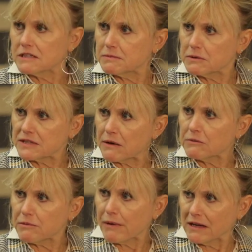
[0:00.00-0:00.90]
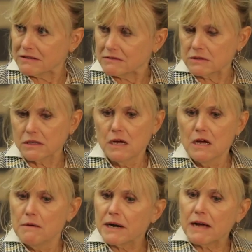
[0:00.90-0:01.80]
I suppose that would be possible,
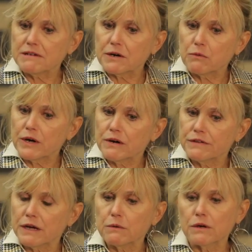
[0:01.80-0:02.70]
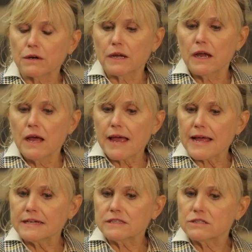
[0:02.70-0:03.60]
but I'm not aware of that work,
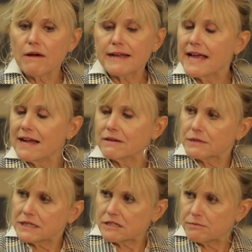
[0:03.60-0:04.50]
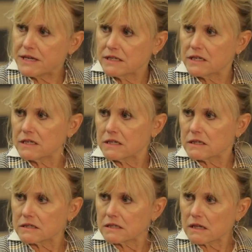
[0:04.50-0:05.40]
and so I can't really speak to
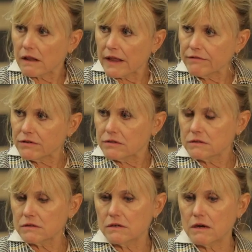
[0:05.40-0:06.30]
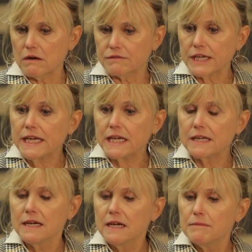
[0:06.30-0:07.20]
the level of the hit.
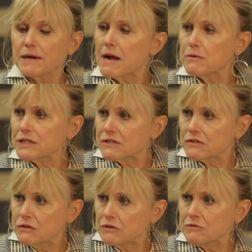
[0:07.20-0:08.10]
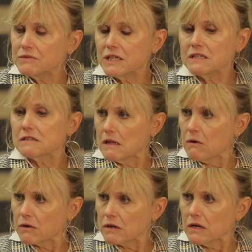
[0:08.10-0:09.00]
But I would assume that it's
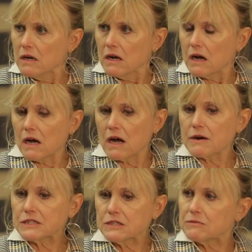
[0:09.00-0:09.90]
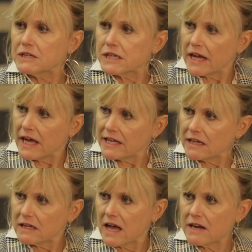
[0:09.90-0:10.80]
lower. I'd assume that a
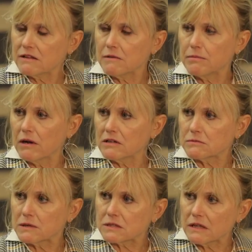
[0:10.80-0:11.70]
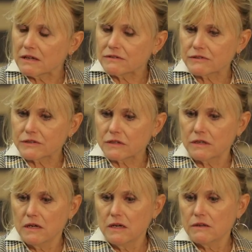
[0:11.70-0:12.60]
heading the ball is much less
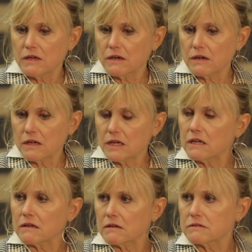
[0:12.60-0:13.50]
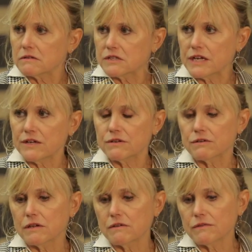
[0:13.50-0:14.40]
than a hit sustained
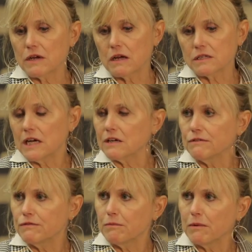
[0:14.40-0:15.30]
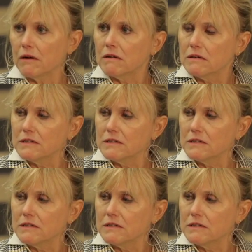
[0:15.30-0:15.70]
during tackle football.